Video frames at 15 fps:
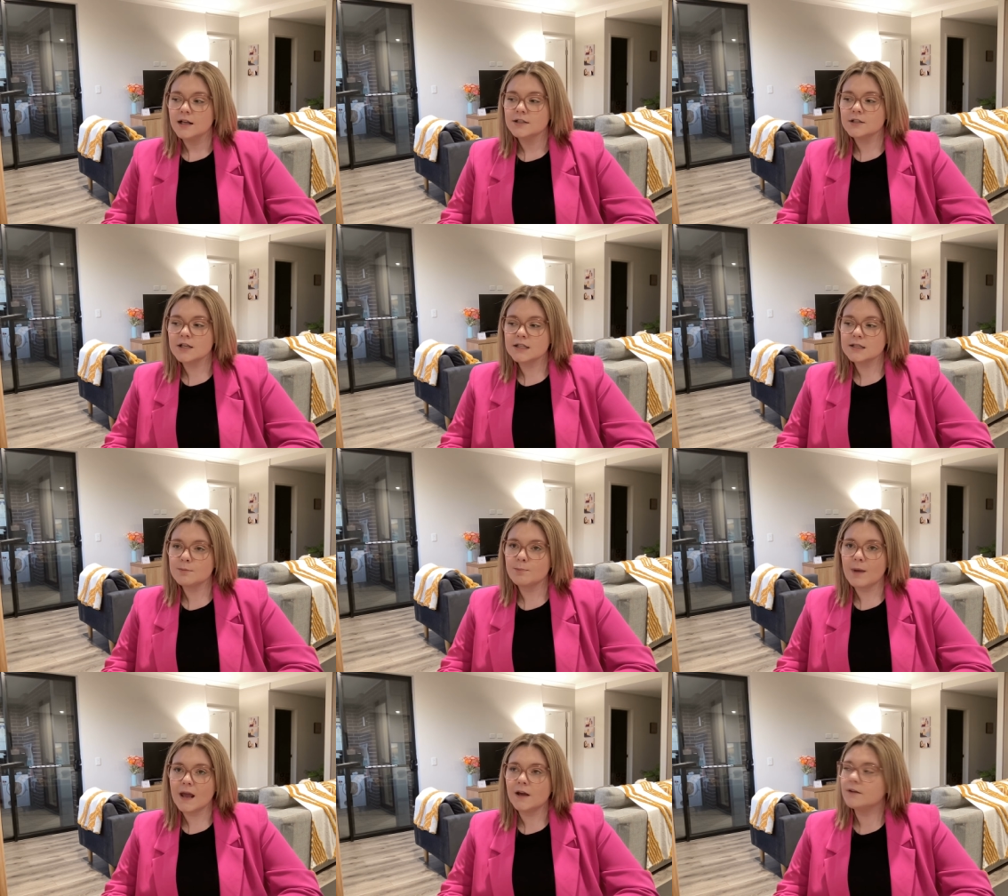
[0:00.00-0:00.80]

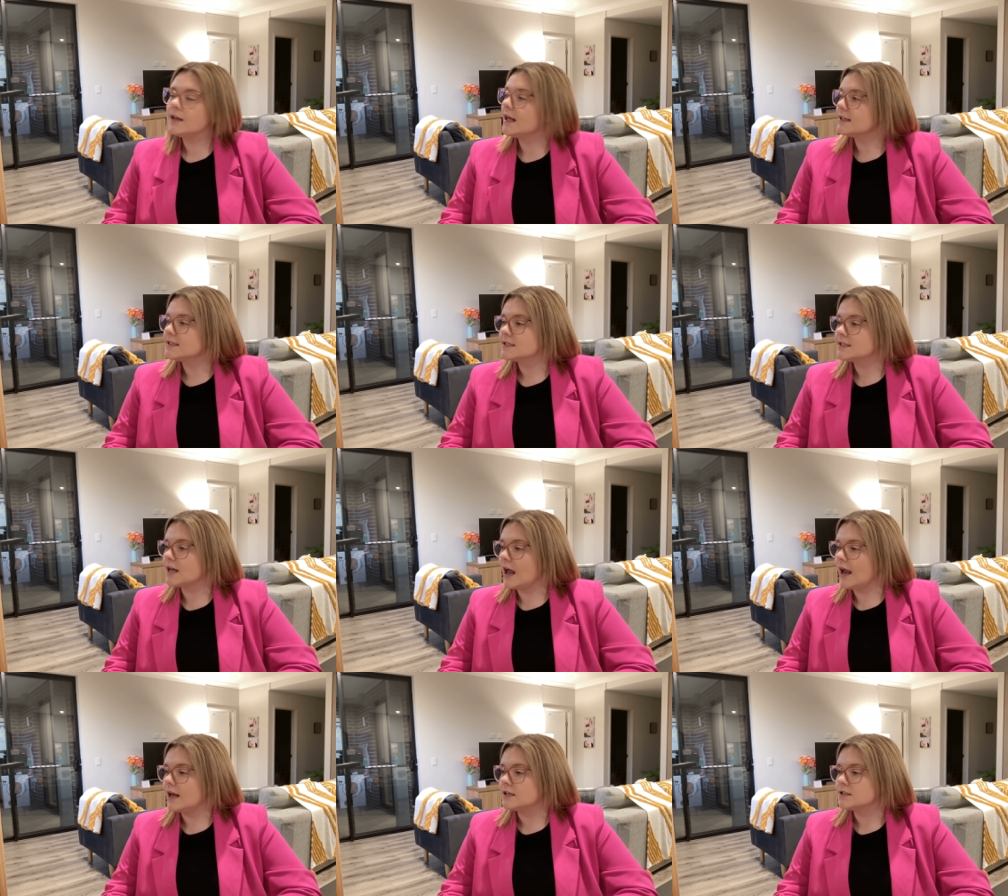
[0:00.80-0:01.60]
just be on that
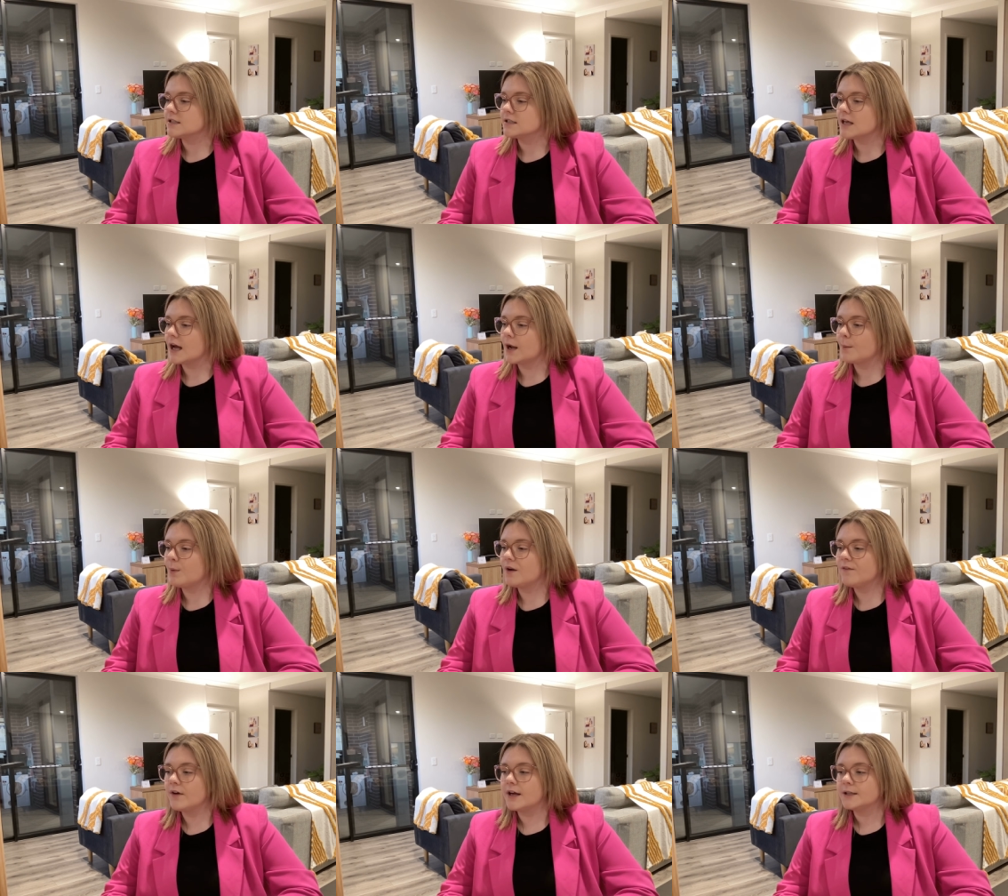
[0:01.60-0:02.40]
stage is like a
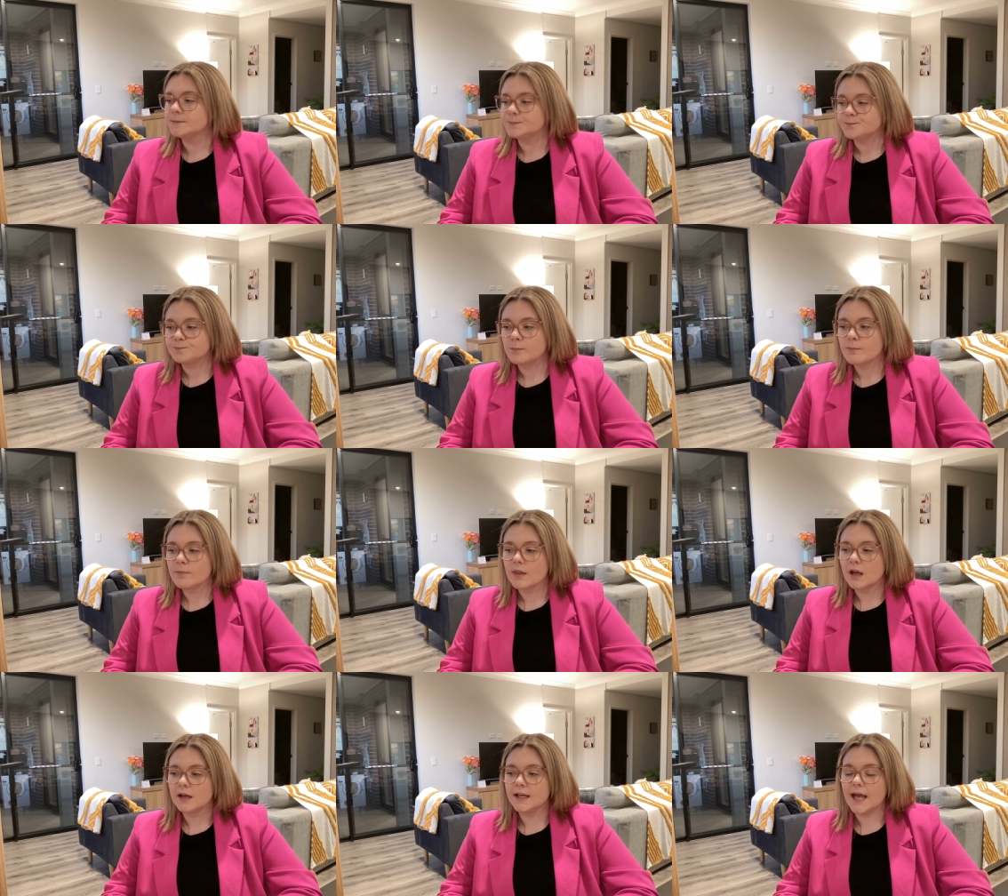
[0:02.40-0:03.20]
bit of a
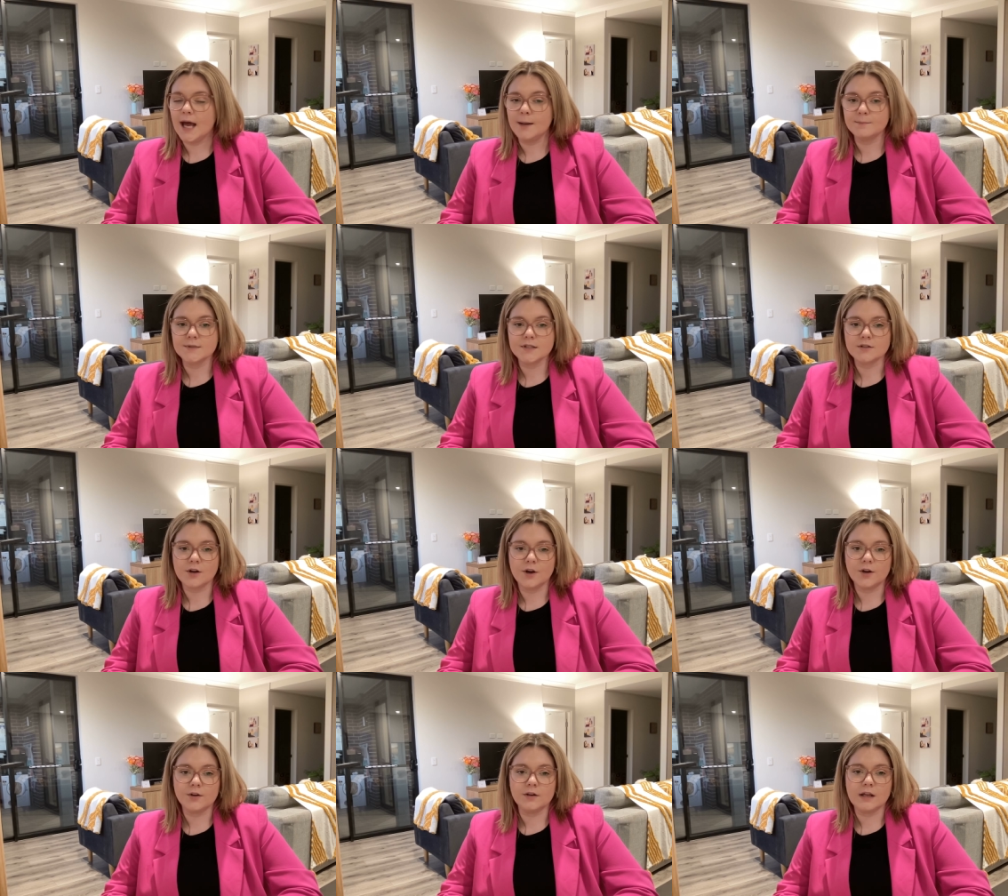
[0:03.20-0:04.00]

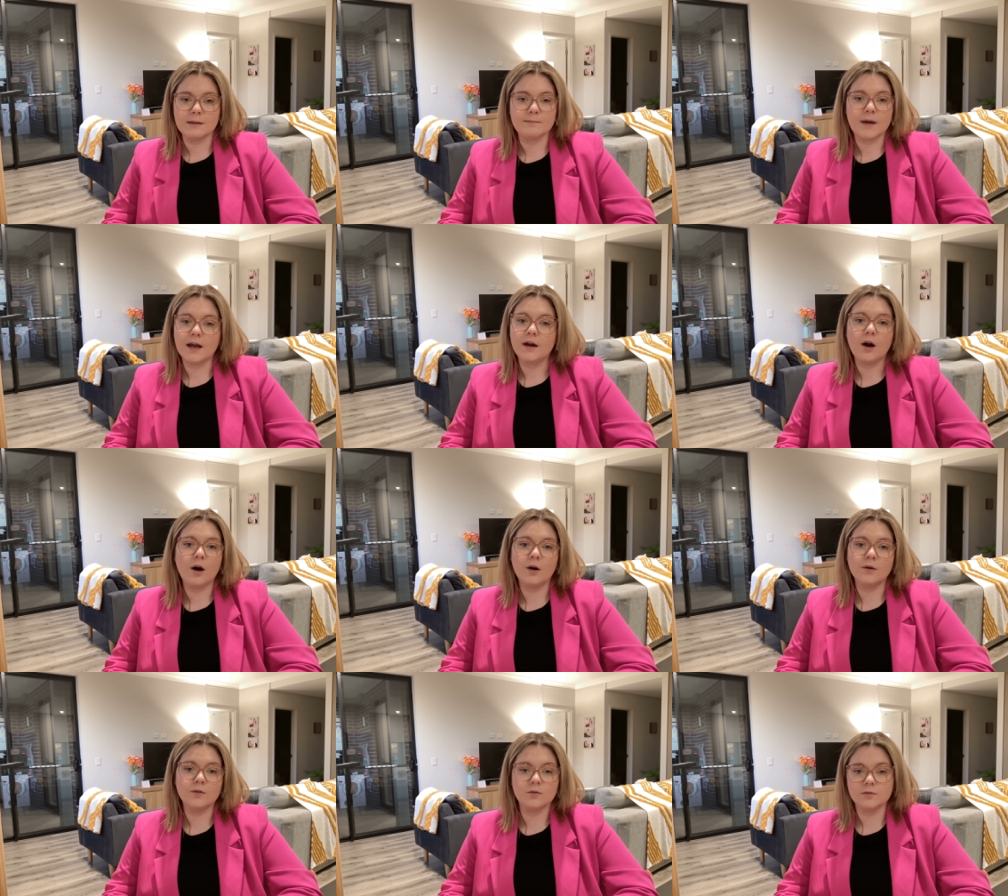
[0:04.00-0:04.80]
capstone in my
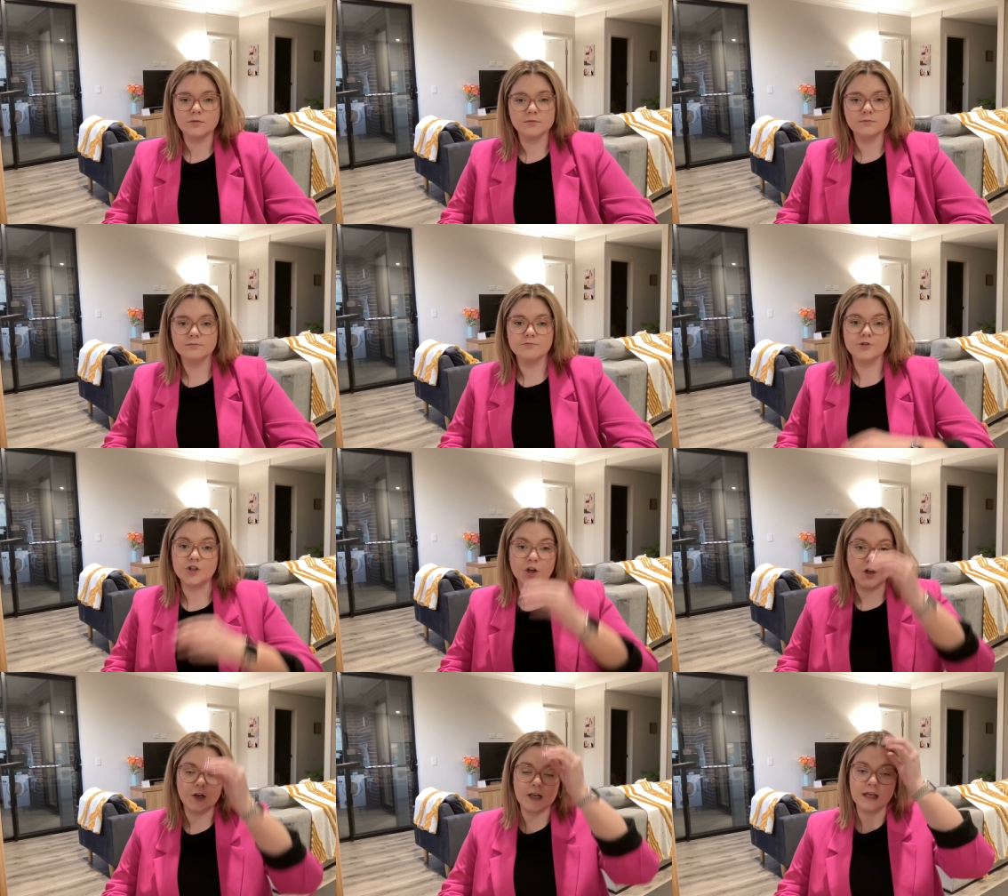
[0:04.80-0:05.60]
whole
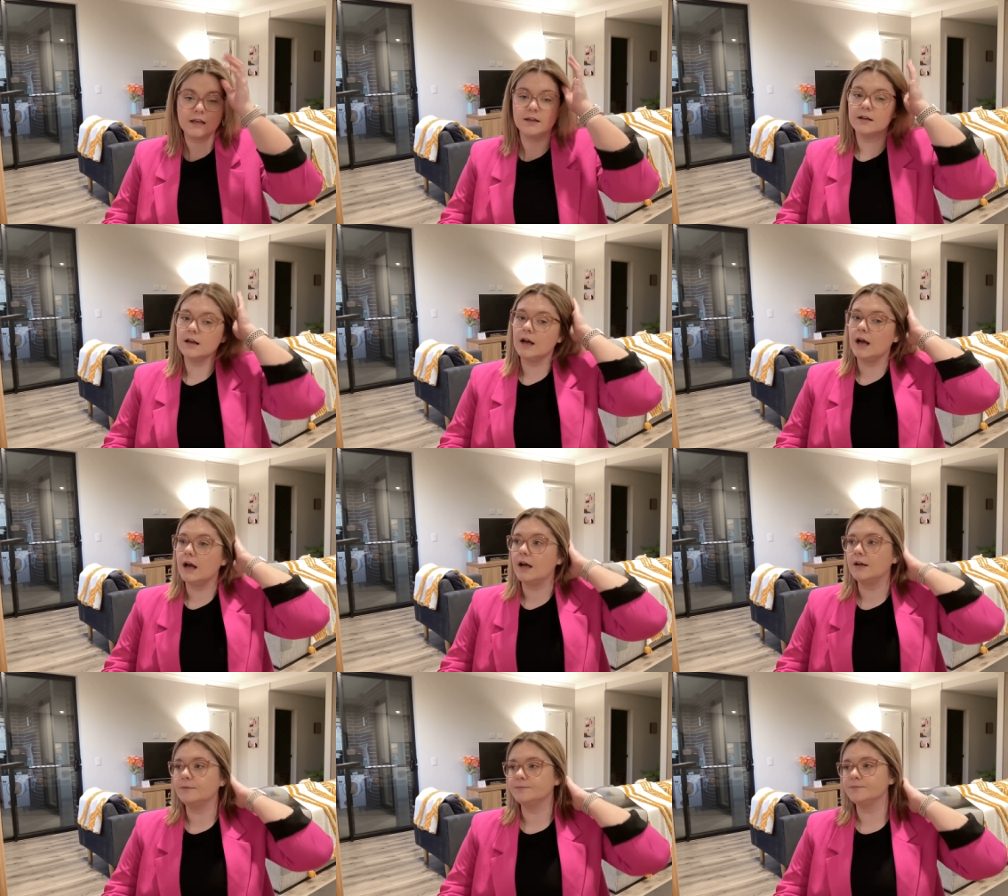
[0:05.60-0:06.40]
journey
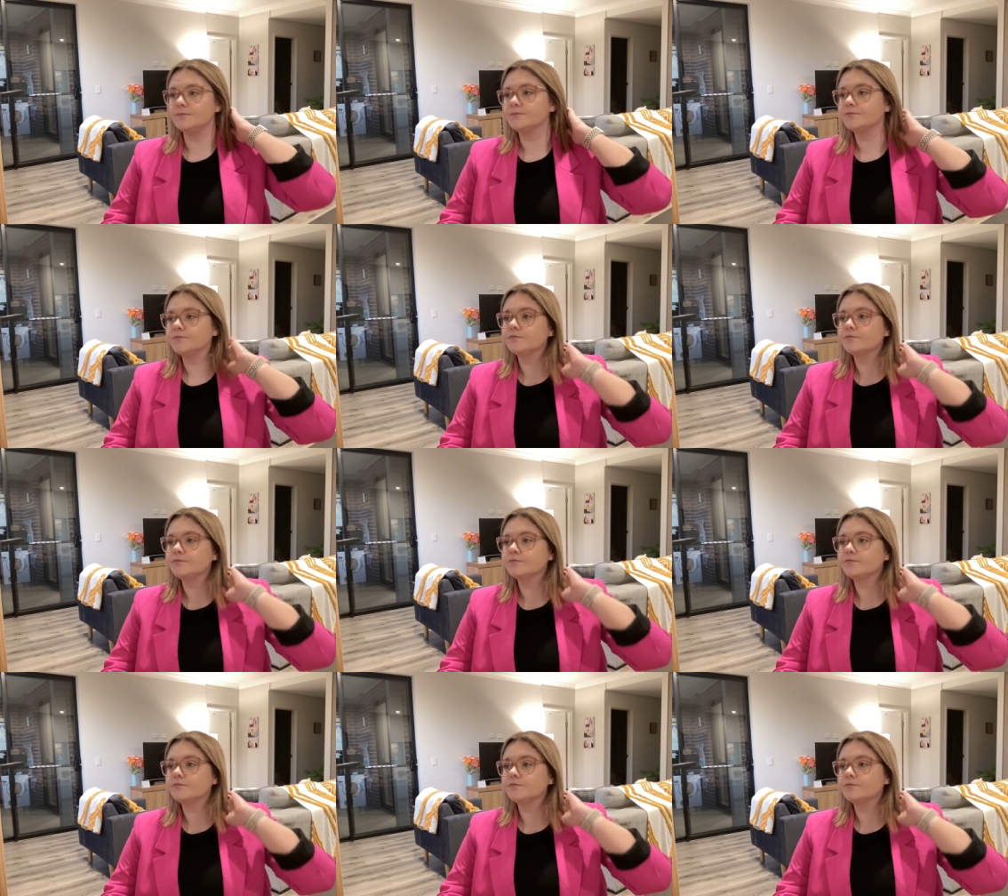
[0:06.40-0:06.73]
um,